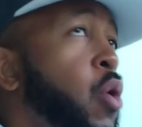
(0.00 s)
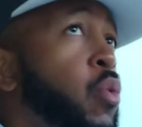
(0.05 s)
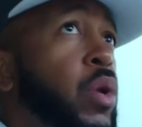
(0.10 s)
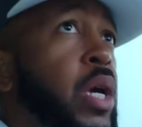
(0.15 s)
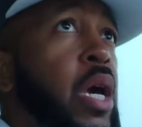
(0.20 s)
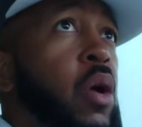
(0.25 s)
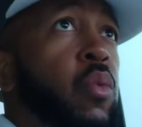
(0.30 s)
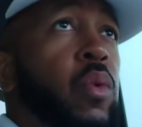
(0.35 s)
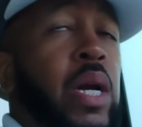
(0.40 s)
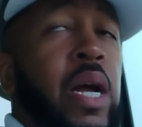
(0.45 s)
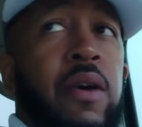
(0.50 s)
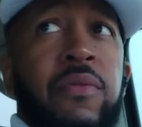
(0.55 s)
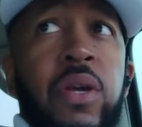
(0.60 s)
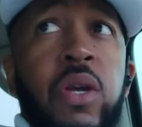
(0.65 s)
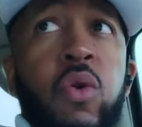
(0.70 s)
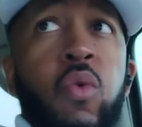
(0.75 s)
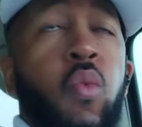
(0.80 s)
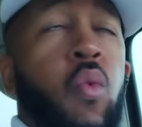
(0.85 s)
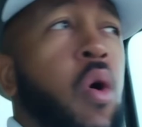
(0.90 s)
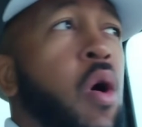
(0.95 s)
go get
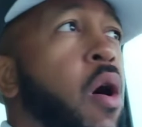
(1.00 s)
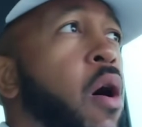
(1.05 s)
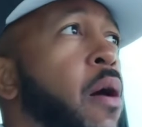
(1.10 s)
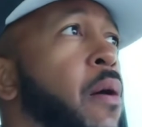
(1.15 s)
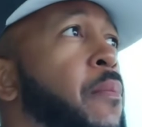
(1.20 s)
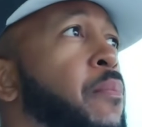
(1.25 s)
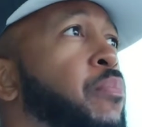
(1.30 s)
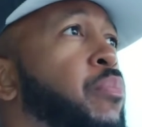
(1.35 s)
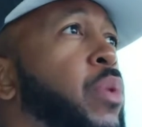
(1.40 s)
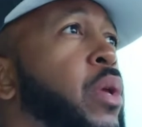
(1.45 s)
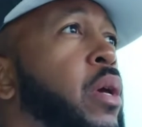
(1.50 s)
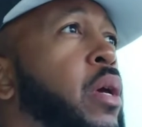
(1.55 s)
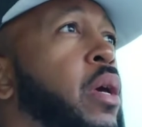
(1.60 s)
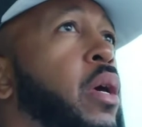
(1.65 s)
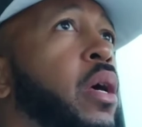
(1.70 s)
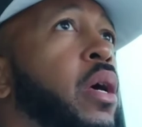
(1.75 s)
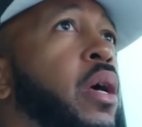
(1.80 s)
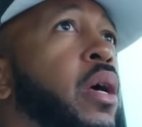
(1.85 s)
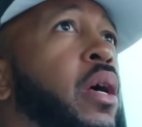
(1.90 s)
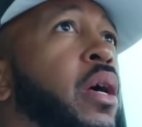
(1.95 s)
whatever you want.
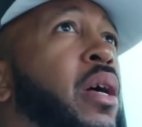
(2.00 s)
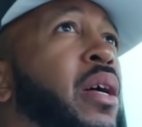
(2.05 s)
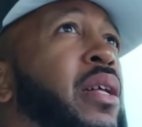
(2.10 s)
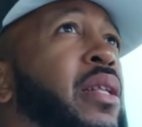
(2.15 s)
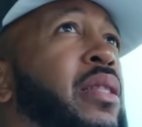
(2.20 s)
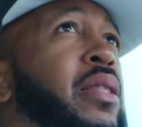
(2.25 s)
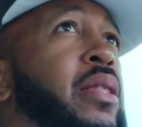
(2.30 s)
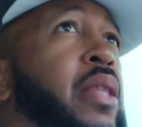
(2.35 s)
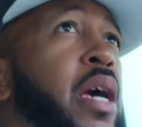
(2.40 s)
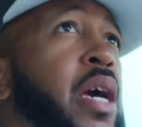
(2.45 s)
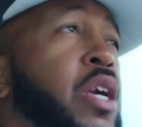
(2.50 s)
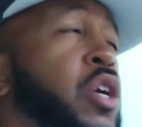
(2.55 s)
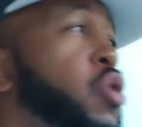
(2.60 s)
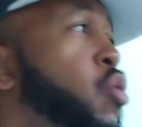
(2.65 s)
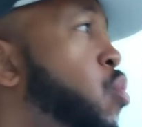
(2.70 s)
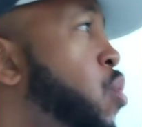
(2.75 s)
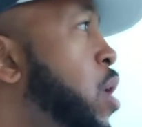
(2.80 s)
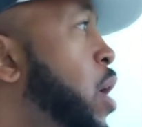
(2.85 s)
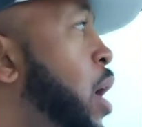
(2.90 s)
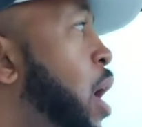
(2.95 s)

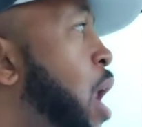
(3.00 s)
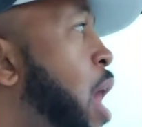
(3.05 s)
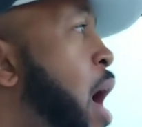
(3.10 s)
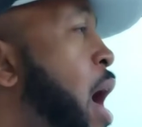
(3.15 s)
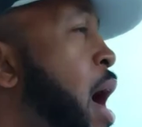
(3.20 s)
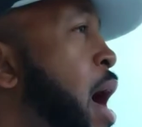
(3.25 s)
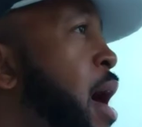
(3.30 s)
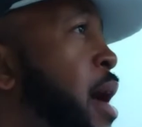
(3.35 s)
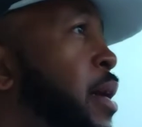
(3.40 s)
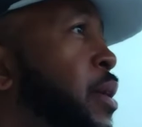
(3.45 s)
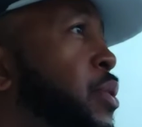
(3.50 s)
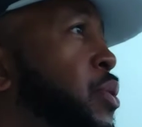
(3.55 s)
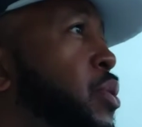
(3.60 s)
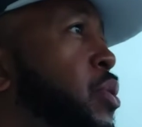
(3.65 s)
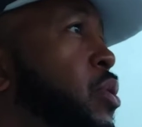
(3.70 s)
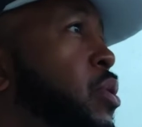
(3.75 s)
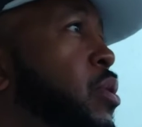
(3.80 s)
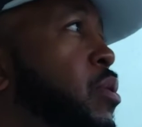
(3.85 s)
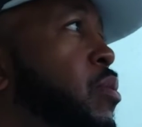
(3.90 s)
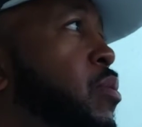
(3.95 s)
Then you
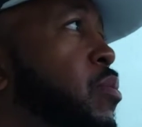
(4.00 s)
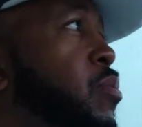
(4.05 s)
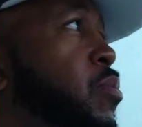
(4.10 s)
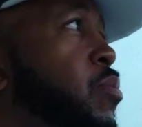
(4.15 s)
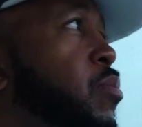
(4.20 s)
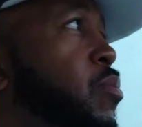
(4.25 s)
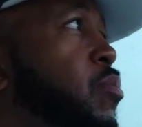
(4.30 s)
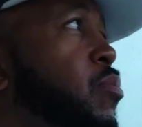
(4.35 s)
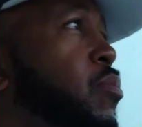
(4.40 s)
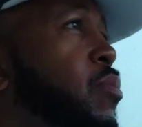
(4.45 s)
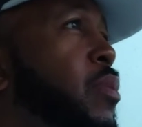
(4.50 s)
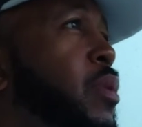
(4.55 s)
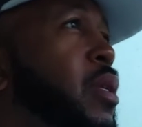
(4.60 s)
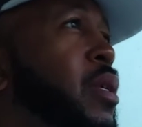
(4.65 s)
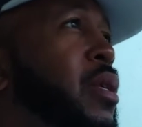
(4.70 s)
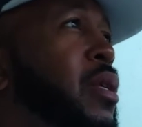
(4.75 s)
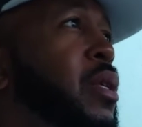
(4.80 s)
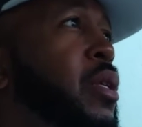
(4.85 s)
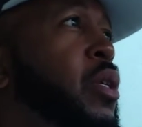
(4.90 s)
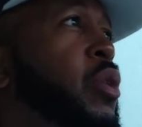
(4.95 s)
realize
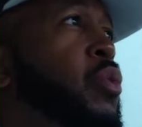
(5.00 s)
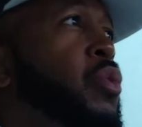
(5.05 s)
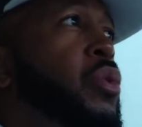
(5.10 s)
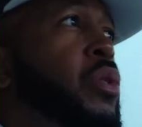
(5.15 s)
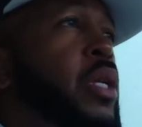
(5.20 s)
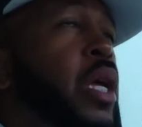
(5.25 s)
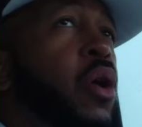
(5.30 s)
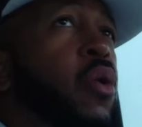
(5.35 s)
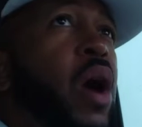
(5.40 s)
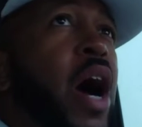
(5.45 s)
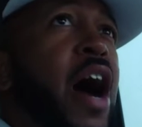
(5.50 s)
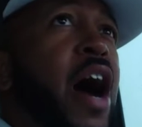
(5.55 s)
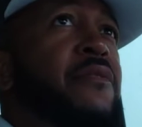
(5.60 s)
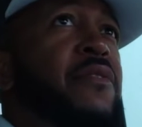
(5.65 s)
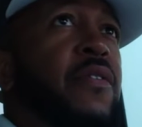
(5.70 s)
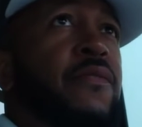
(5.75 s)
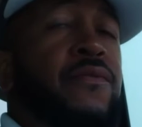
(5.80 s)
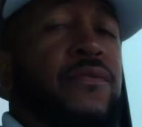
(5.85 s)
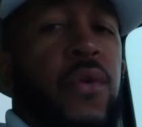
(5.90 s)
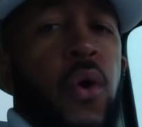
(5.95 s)
you still
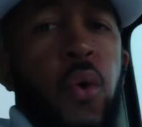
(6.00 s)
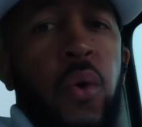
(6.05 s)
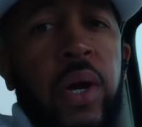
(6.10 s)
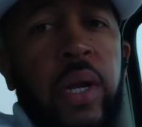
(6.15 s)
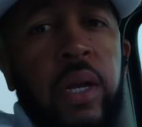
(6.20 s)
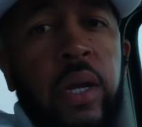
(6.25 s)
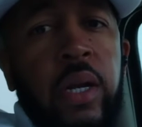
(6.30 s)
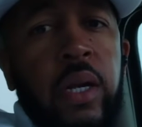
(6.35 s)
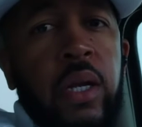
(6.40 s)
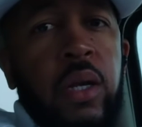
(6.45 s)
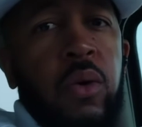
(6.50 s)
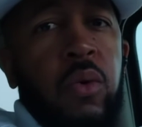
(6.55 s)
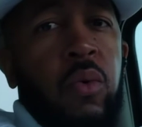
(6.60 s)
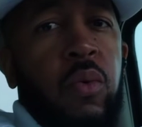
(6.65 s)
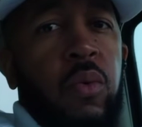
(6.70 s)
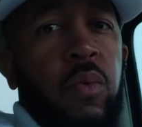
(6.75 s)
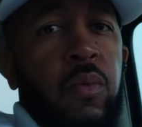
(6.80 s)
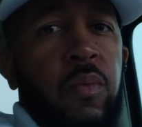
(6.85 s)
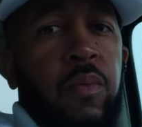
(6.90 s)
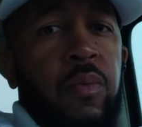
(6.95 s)
have a void in
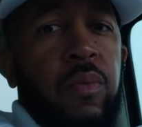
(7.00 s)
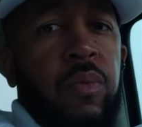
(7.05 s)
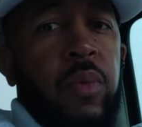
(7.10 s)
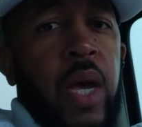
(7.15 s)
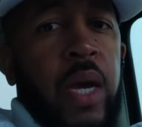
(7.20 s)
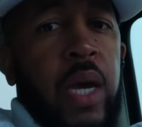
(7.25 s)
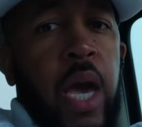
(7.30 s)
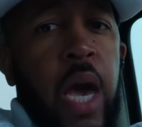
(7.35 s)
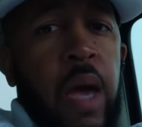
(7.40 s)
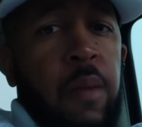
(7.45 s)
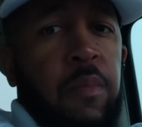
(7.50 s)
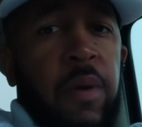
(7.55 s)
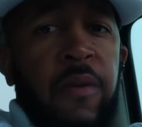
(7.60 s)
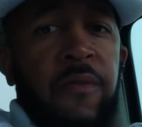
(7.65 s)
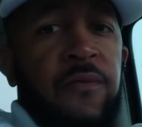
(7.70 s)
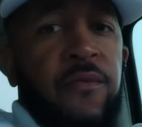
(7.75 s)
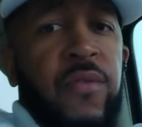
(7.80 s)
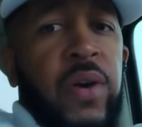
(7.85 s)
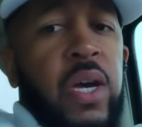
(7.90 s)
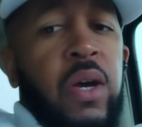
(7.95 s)
you that can't
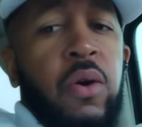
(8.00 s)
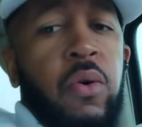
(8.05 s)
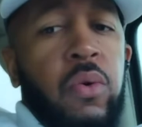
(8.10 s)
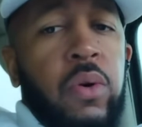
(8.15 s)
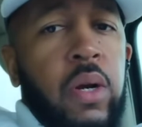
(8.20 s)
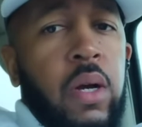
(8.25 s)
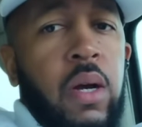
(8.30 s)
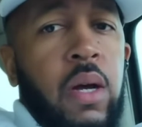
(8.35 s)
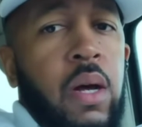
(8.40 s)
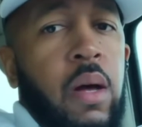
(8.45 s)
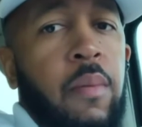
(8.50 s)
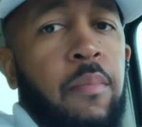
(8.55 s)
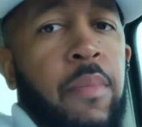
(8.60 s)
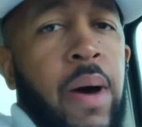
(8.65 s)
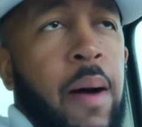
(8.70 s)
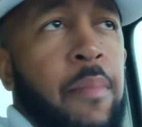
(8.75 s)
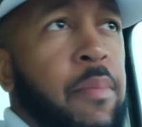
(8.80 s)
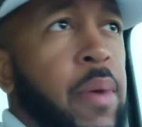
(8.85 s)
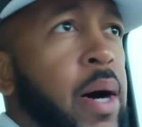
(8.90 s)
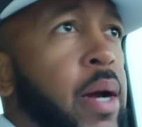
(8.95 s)
be filled
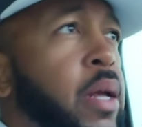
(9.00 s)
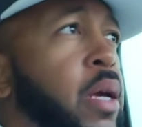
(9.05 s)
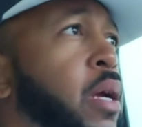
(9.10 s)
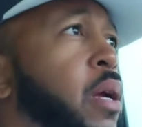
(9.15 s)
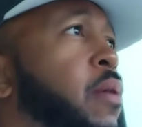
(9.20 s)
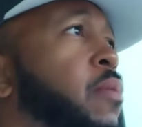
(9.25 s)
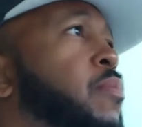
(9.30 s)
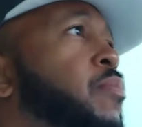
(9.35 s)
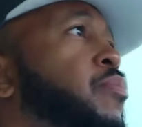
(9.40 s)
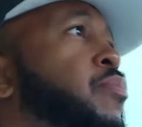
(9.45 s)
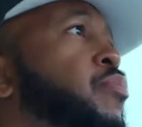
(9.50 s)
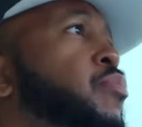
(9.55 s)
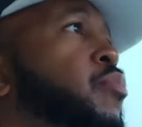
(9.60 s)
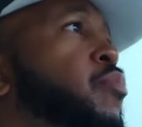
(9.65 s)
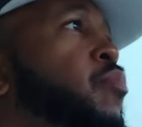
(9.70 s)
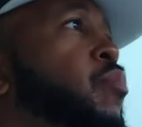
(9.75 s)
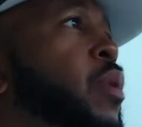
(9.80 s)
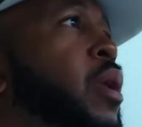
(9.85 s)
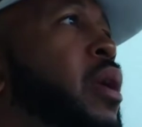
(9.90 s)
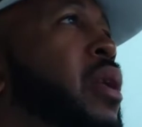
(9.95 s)
by money.
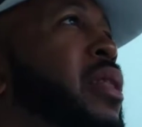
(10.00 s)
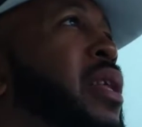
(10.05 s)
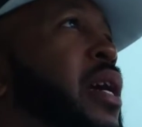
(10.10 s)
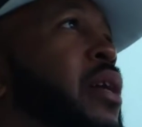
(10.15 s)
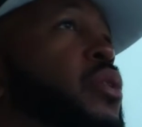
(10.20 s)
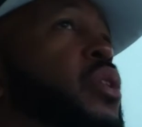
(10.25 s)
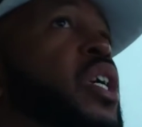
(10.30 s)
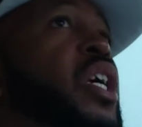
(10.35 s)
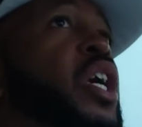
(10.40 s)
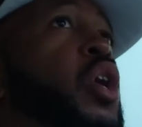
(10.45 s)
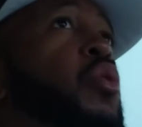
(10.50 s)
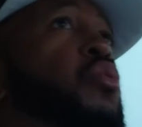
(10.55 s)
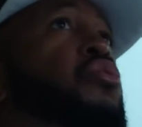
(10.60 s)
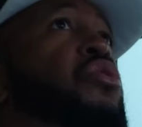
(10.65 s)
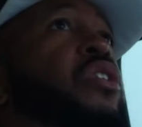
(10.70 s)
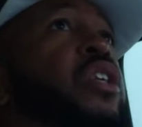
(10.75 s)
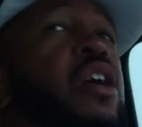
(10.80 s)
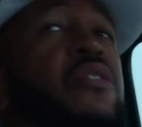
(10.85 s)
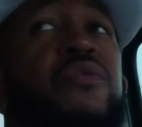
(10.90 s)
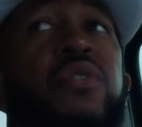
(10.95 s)
There's a
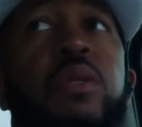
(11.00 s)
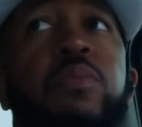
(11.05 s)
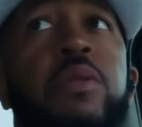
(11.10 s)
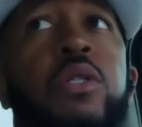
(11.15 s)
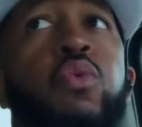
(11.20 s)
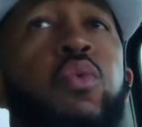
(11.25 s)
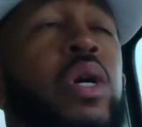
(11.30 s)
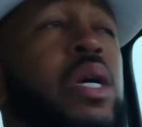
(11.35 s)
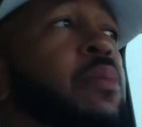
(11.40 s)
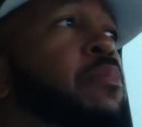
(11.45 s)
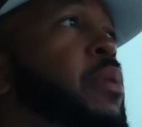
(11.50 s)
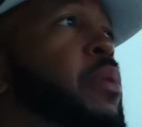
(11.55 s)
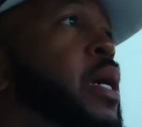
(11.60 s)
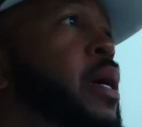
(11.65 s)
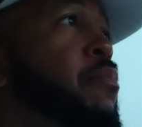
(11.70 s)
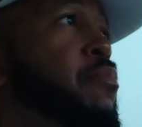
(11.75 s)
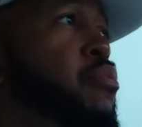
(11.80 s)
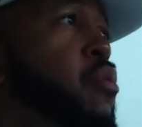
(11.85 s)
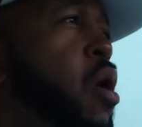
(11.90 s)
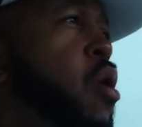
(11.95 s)
huge difference between
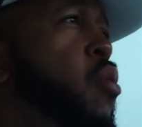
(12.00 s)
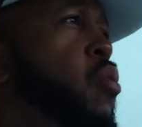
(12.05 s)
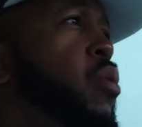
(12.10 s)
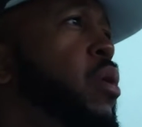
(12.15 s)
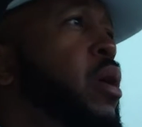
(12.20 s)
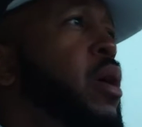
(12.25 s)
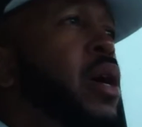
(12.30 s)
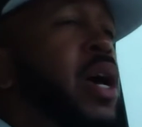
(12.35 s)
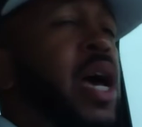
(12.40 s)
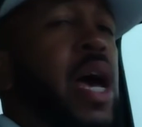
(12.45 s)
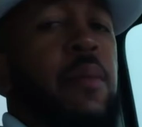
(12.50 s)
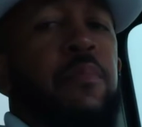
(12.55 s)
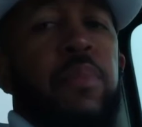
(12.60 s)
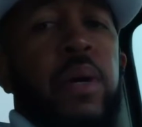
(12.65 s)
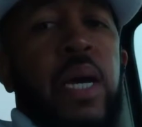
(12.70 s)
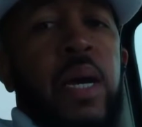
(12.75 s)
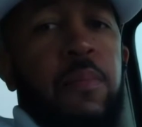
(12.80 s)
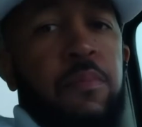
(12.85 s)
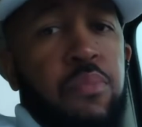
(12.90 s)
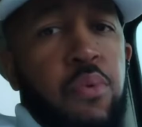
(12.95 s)
being broke
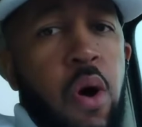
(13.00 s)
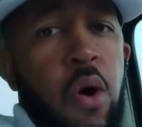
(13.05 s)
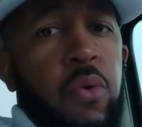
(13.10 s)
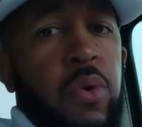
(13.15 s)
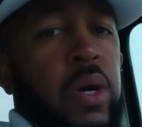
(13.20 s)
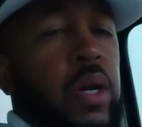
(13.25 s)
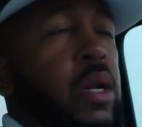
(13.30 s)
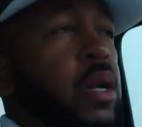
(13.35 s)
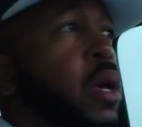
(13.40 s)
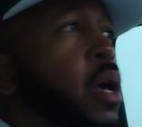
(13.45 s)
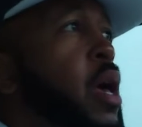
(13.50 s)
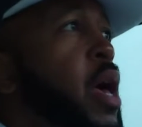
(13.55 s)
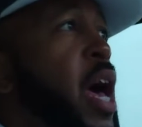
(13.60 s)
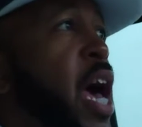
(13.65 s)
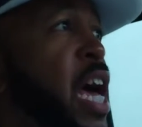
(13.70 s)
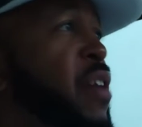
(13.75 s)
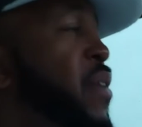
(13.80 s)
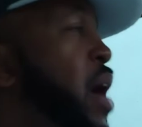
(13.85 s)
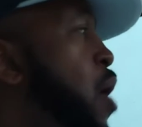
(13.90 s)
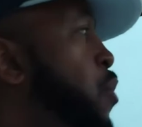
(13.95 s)
and being broken.
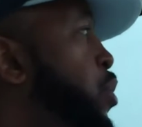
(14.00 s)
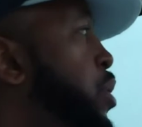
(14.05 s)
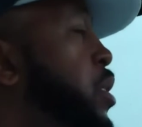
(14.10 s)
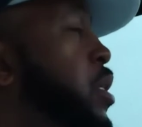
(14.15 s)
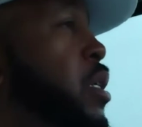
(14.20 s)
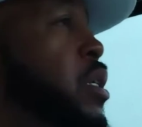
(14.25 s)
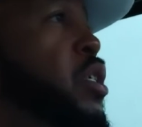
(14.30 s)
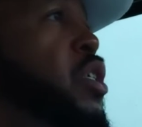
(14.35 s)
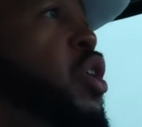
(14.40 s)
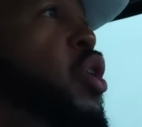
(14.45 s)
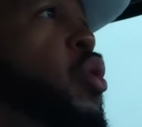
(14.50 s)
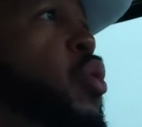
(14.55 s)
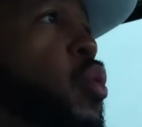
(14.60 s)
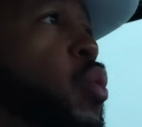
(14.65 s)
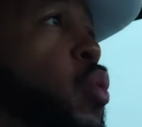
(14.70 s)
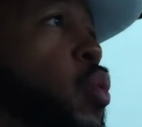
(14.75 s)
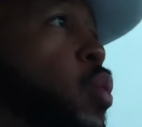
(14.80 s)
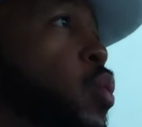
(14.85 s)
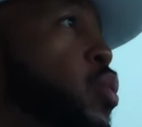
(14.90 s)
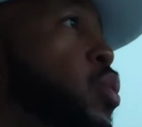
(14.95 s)
And if I was to
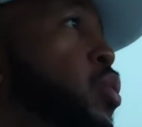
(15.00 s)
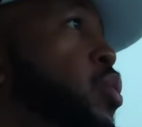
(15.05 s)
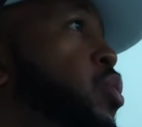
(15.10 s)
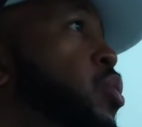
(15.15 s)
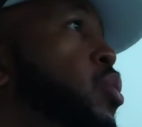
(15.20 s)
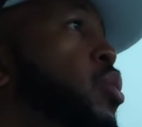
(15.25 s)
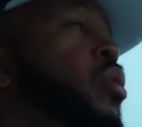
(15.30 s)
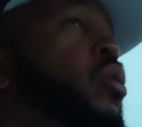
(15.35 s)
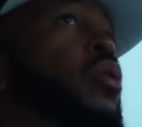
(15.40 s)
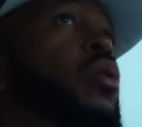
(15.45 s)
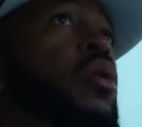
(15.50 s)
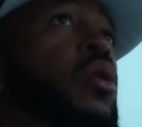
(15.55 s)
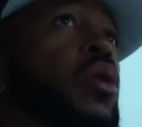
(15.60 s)
choose